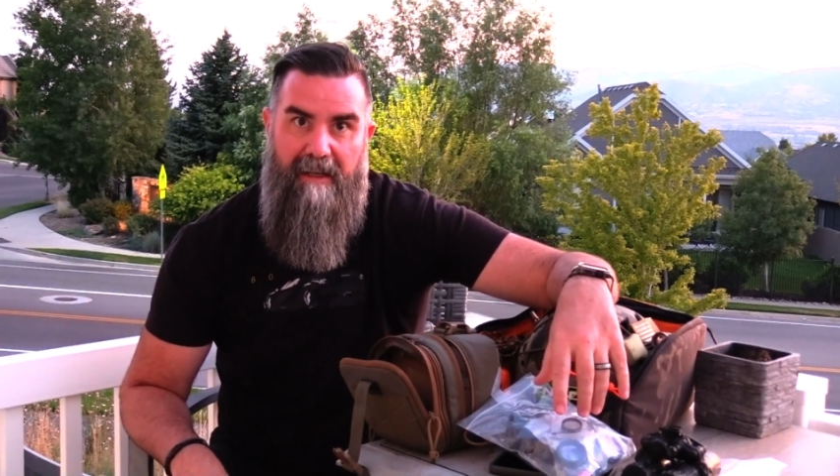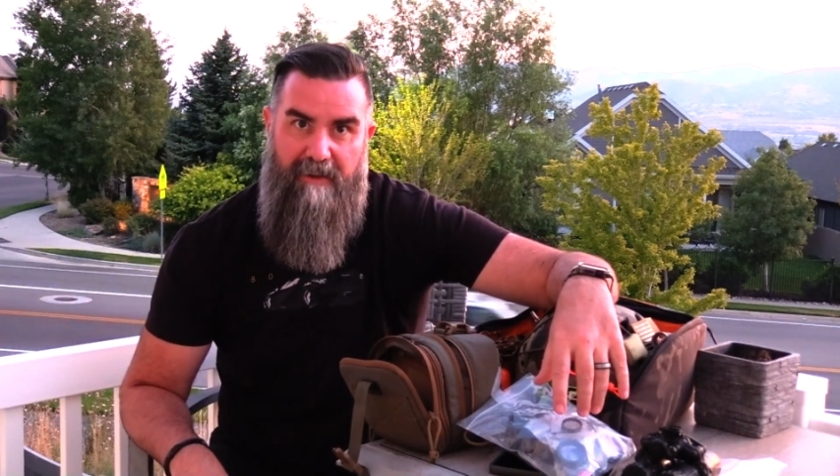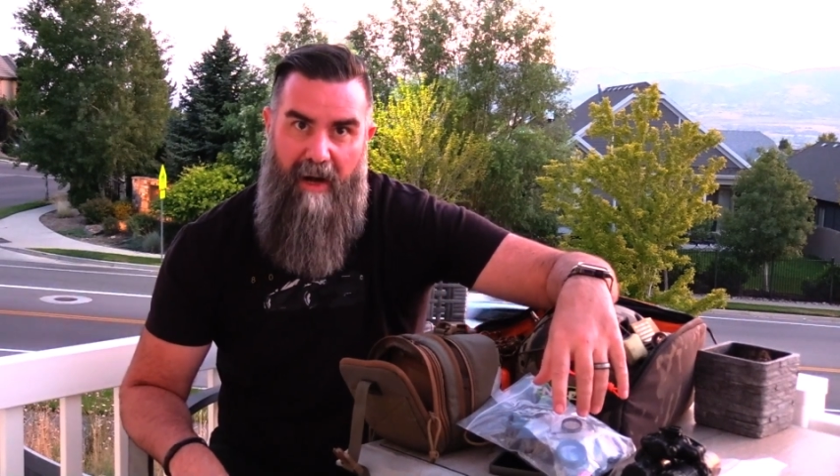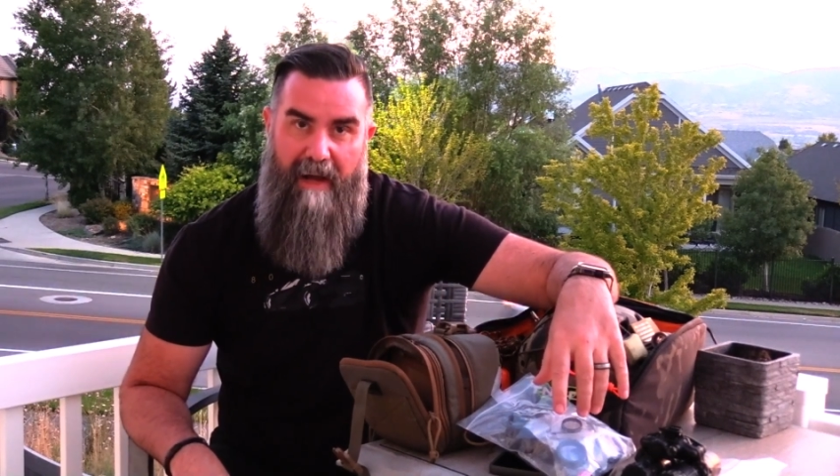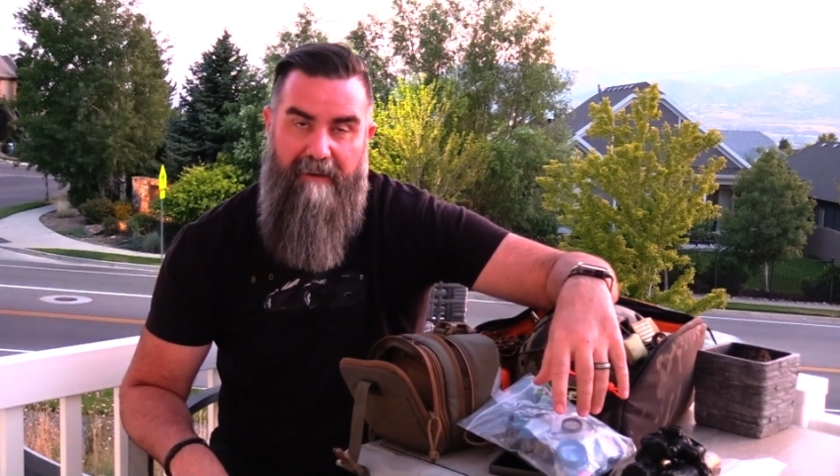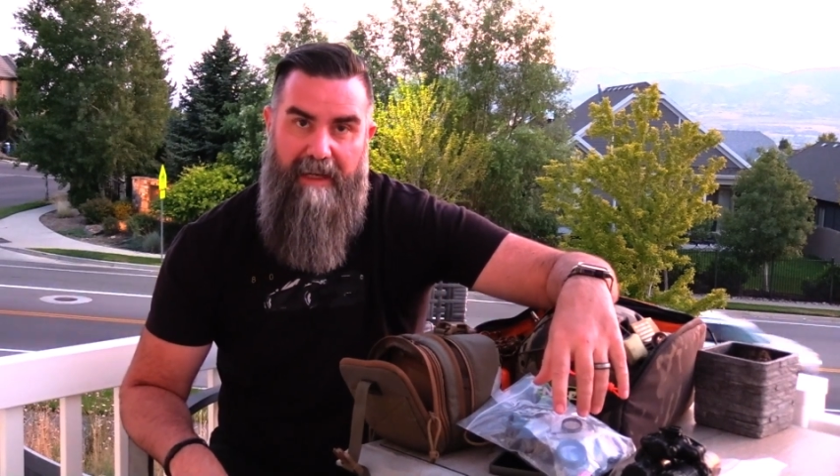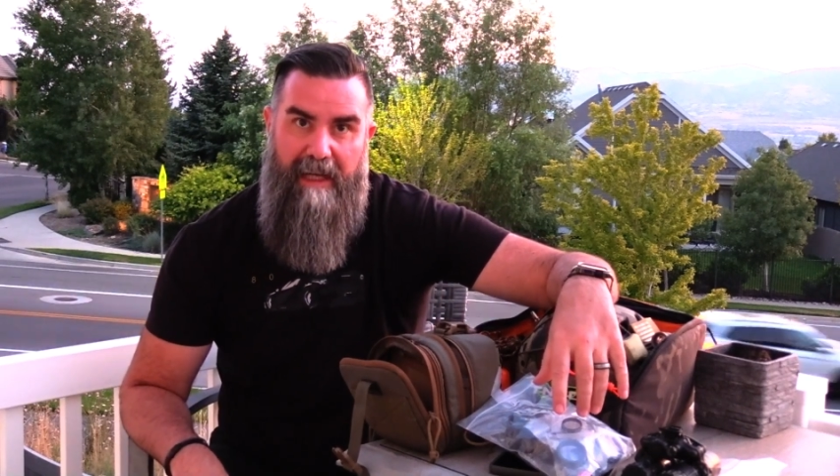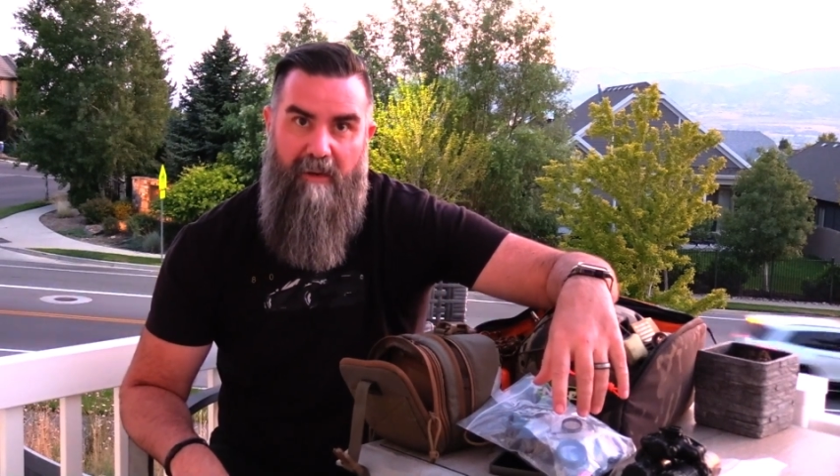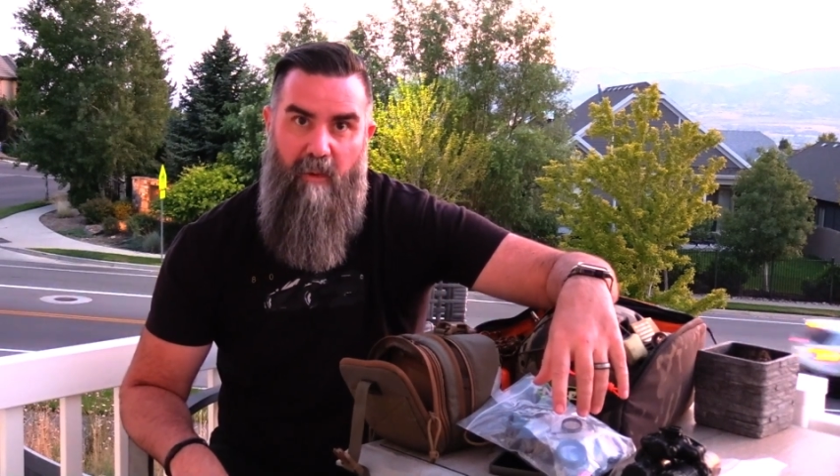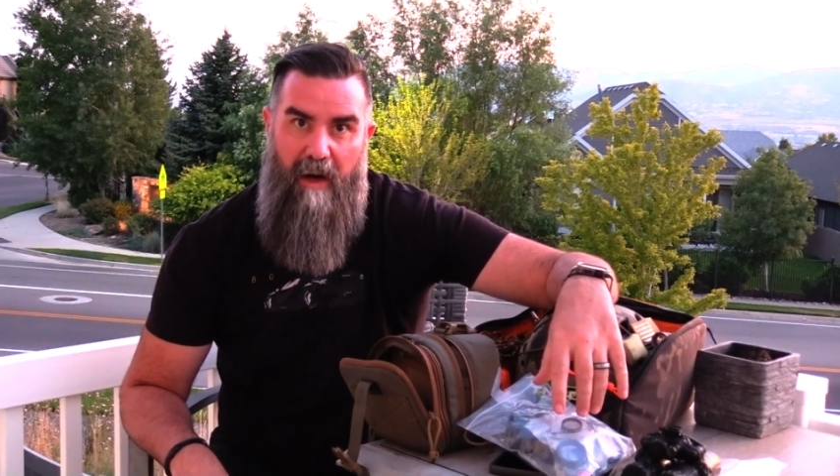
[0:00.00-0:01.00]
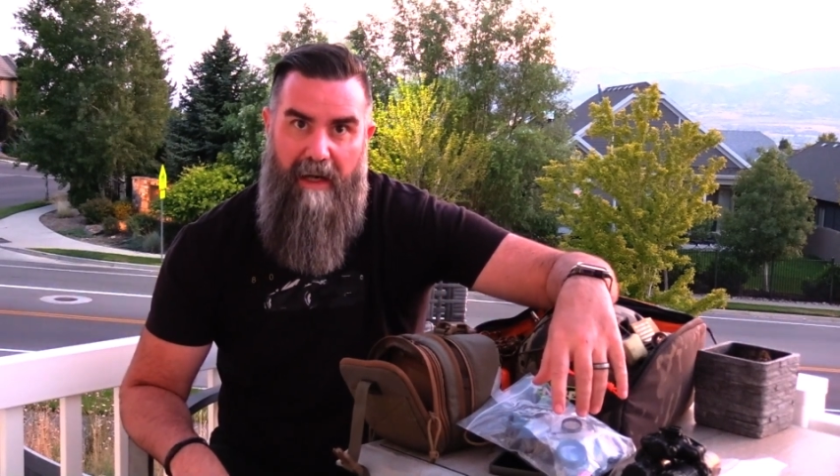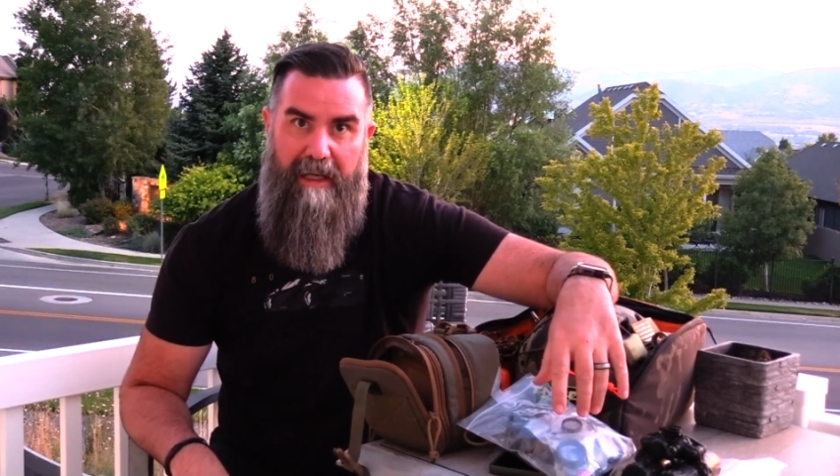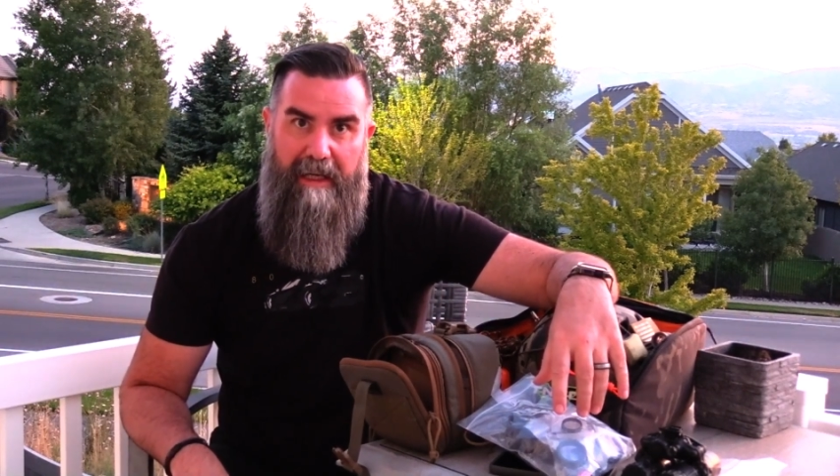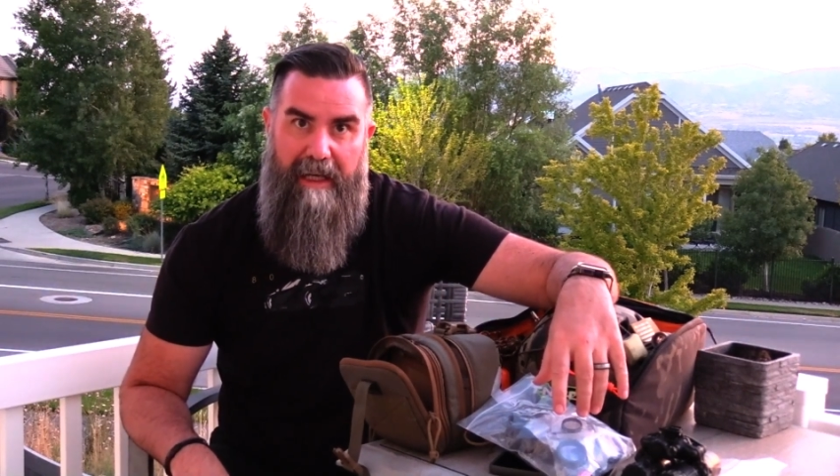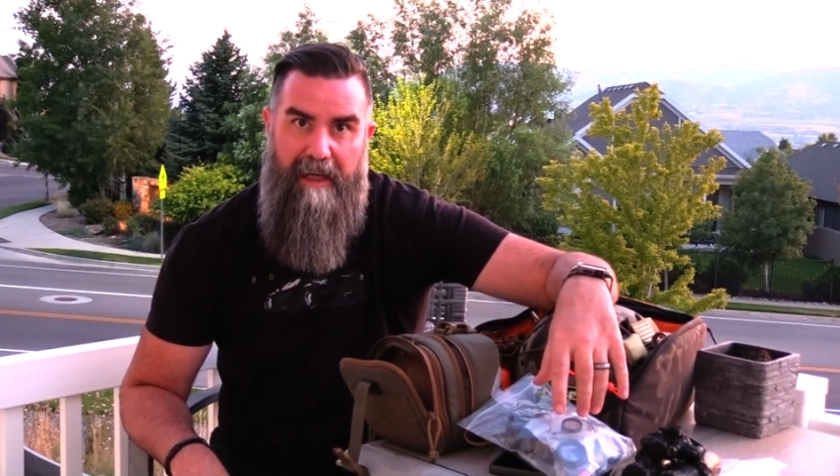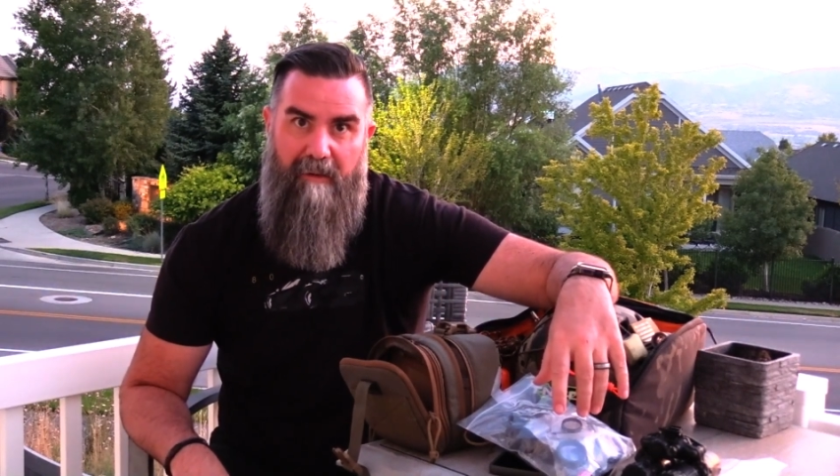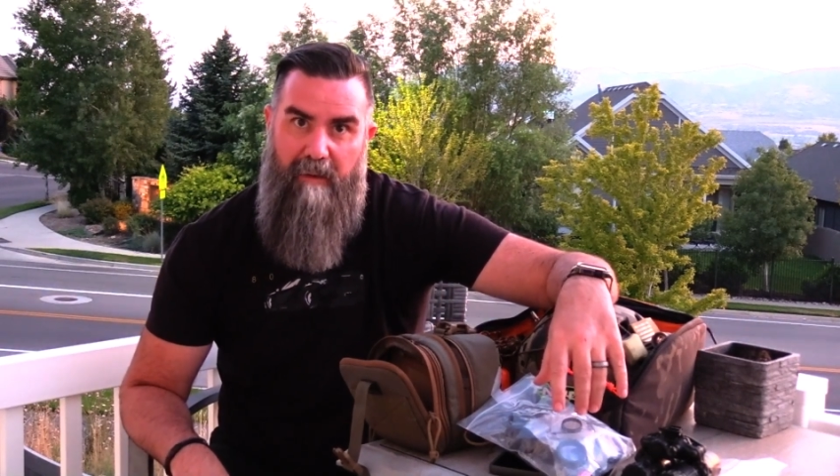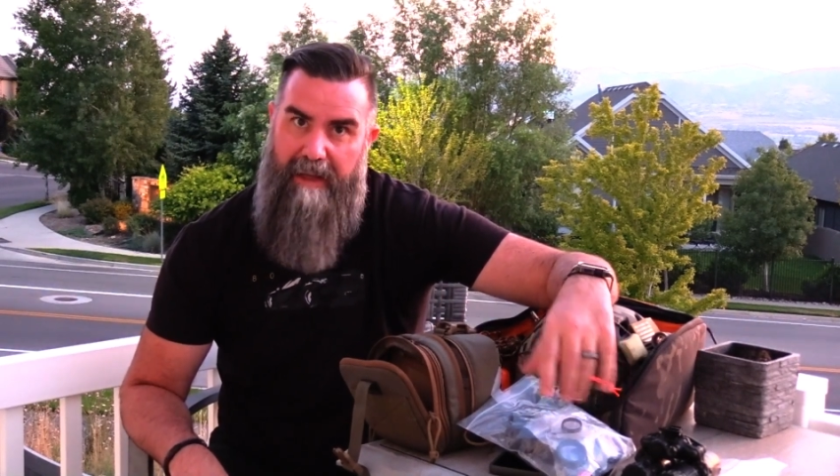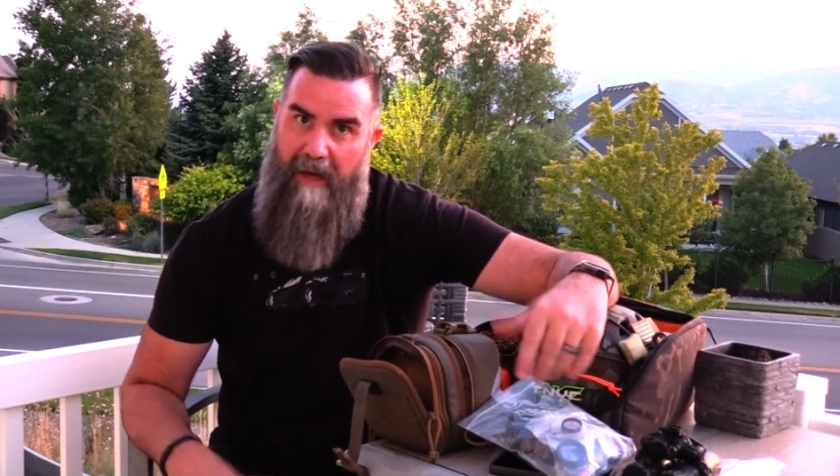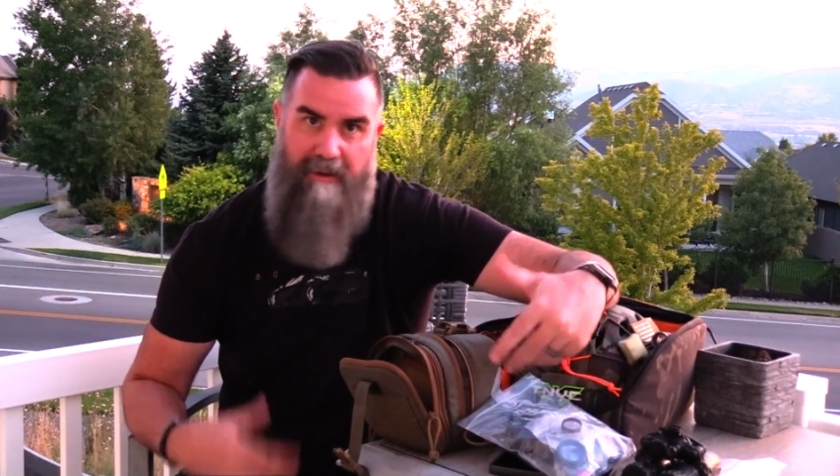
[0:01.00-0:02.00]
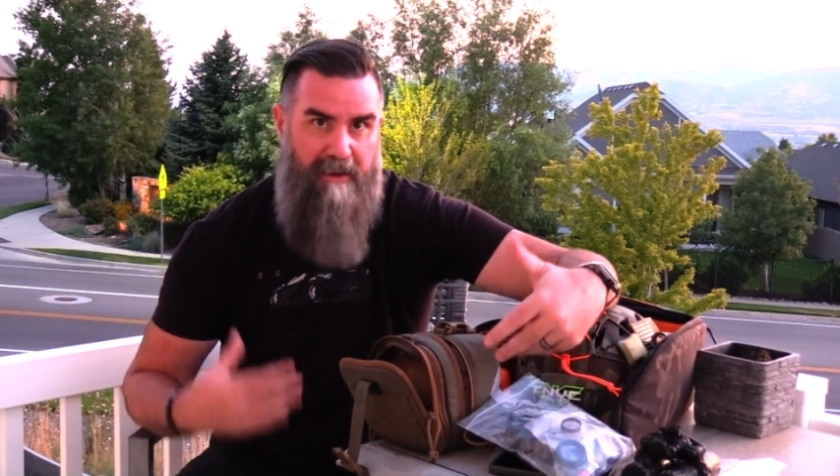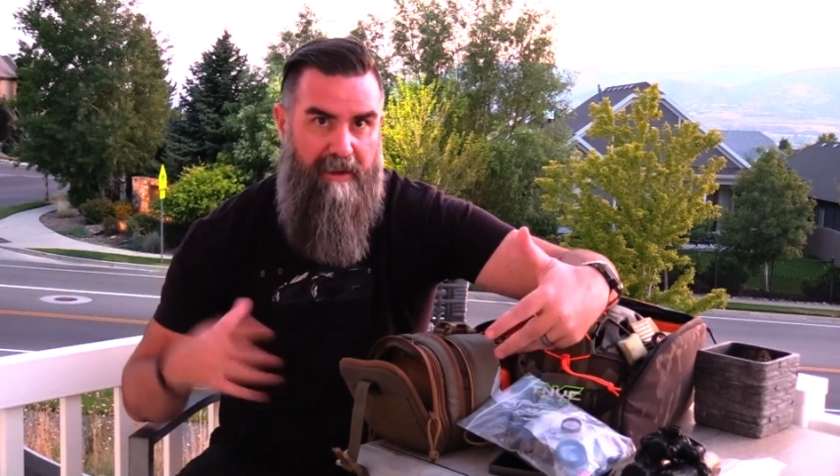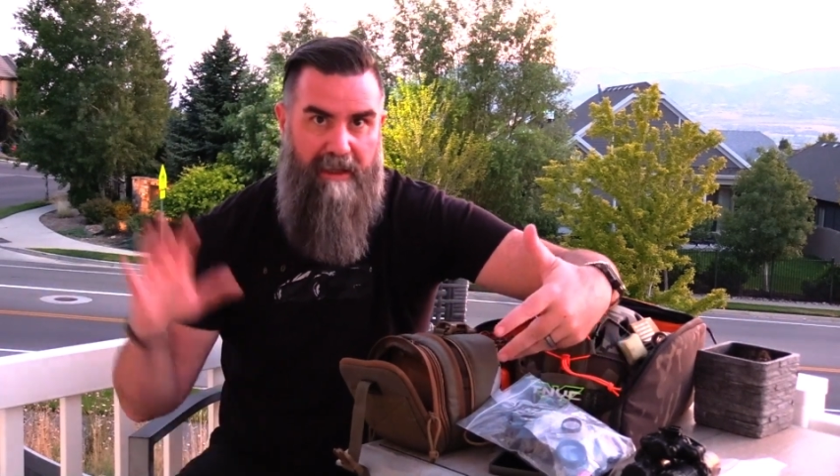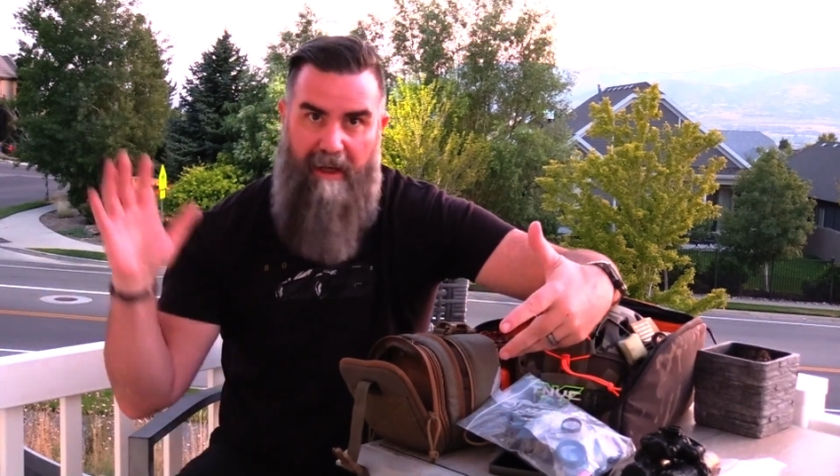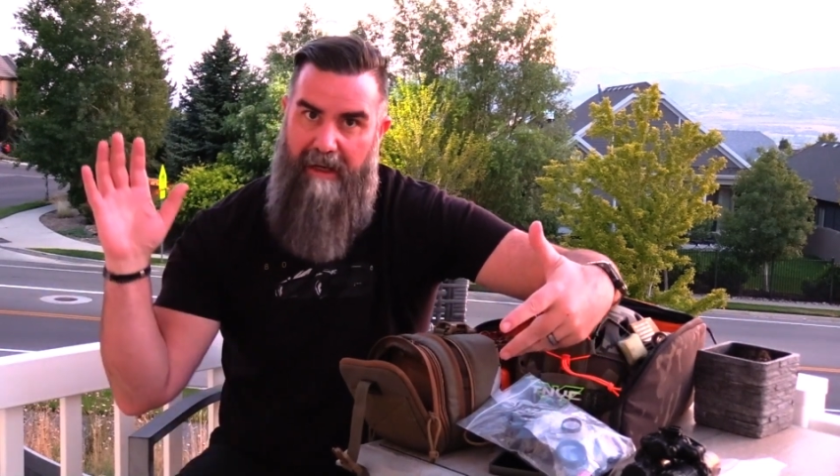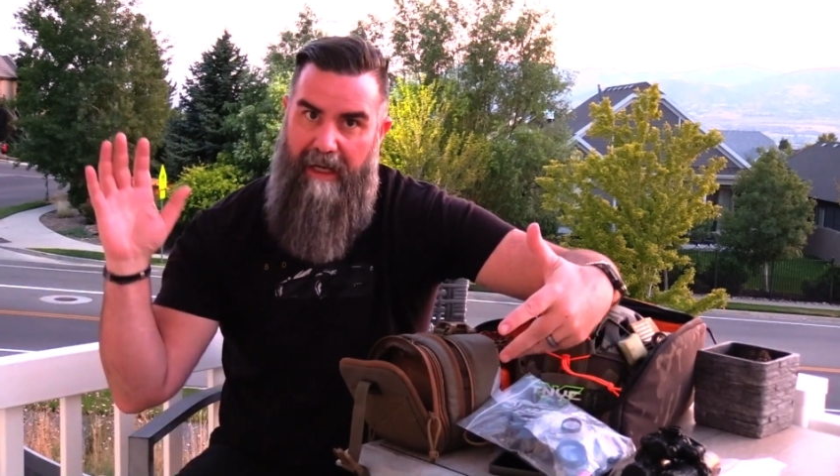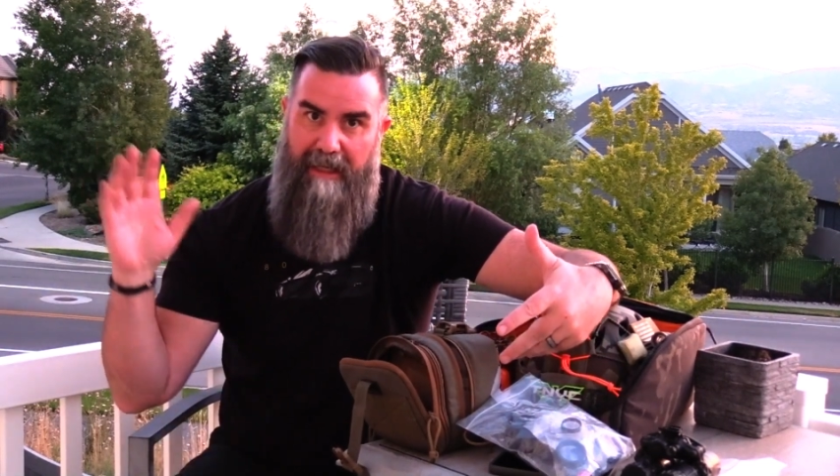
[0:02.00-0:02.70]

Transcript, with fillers: Driving in, walking in without turning on